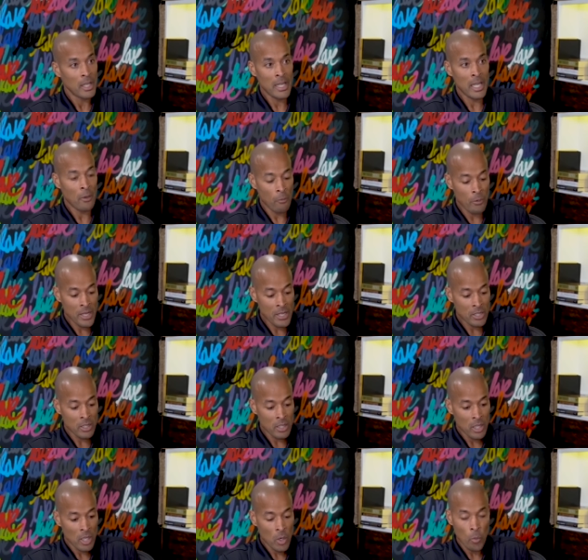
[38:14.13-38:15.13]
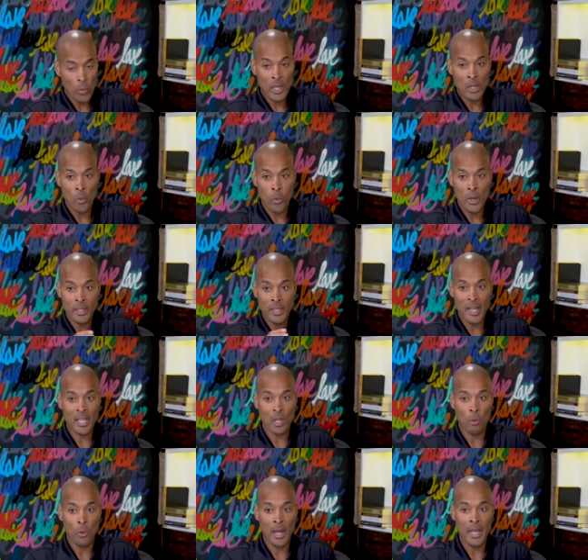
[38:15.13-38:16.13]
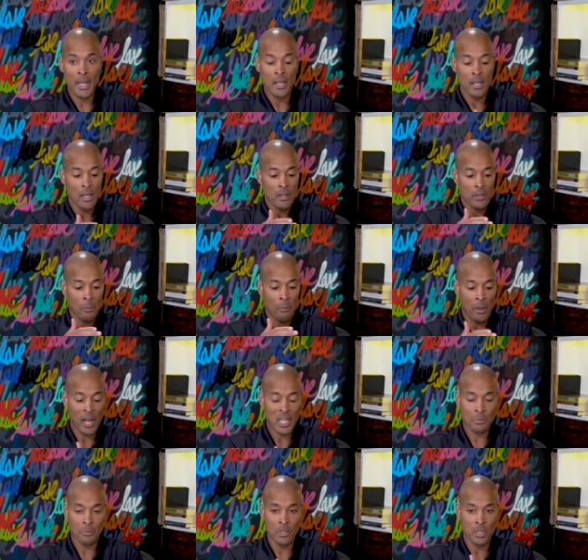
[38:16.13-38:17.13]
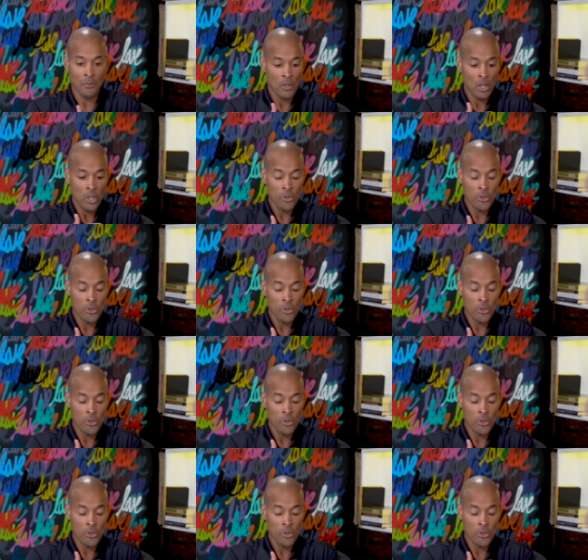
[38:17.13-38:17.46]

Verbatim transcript: And we we we take away the possibilities of